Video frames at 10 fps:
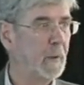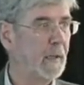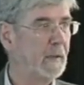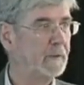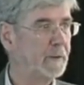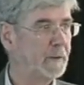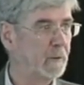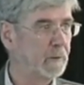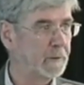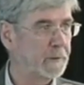main
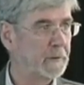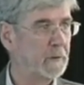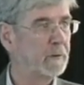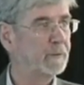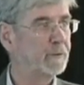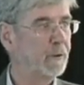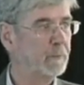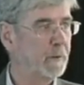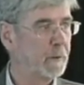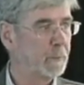results
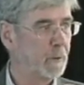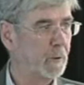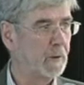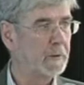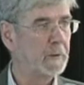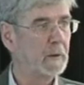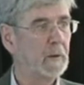from the report,